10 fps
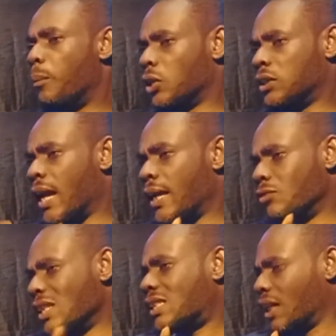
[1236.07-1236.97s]
But
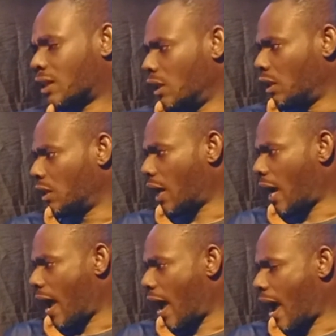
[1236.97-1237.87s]
then recently,
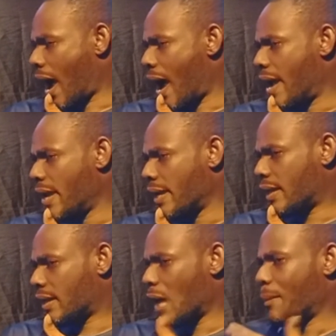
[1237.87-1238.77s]
I
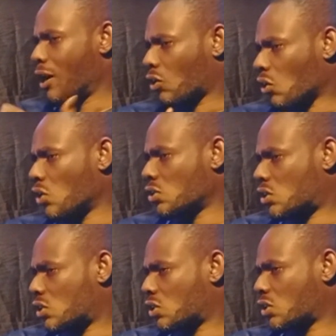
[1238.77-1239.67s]
came
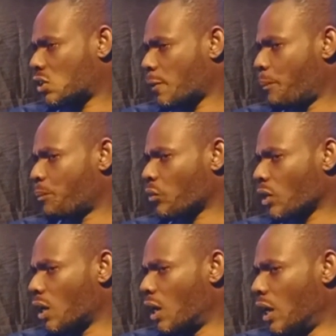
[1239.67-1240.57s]
across
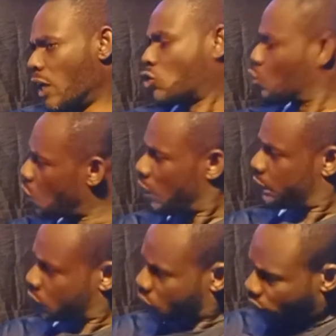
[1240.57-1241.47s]
a school
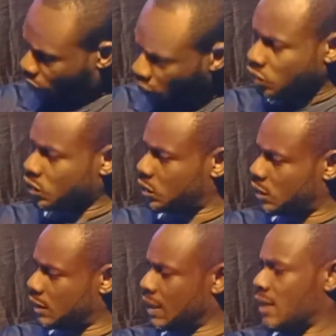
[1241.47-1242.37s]
of thought
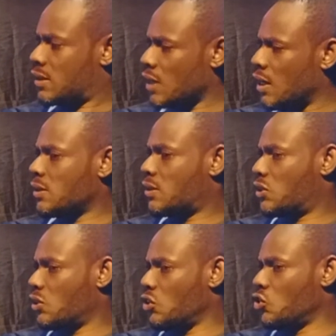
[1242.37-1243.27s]
that
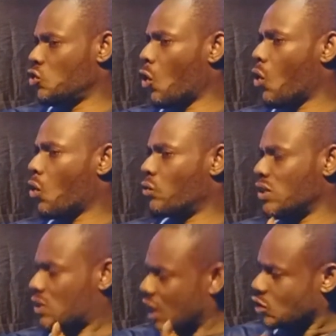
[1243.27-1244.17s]
says your
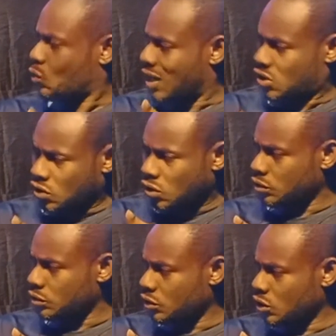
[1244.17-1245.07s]
research
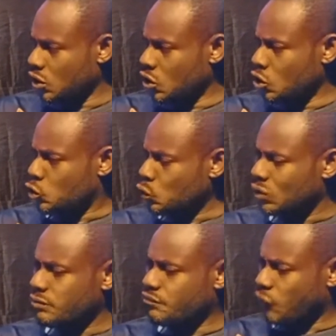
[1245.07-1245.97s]
question should
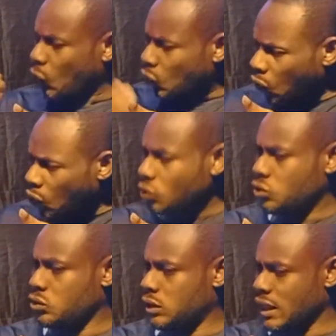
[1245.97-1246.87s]
follow
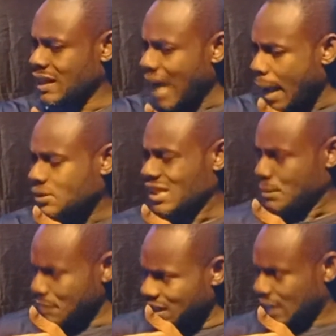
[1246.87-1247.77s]
the gaps
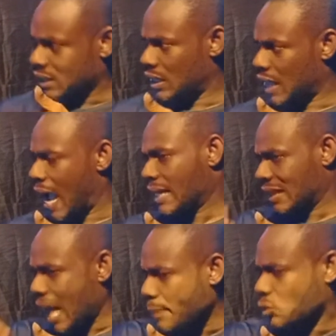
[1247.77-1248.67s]
immediately,
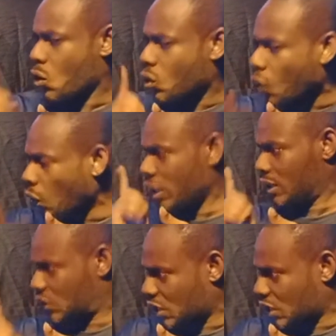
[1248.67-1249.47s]
and gaps occur in